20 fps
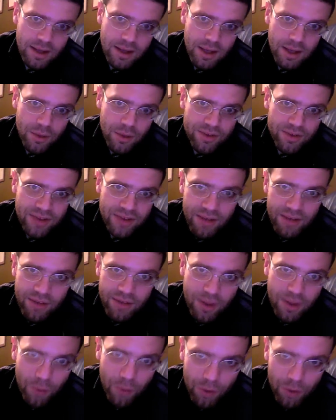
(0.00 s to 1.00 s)
it was
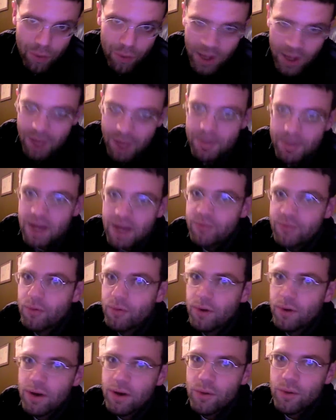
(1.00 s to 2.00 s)
definitely worth what I paid
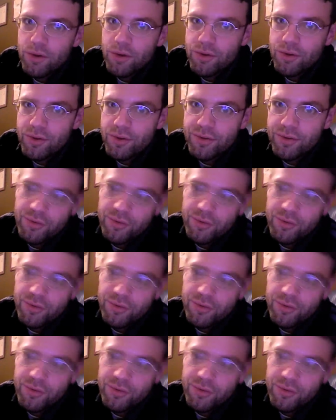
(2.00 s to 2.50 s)
for it, which was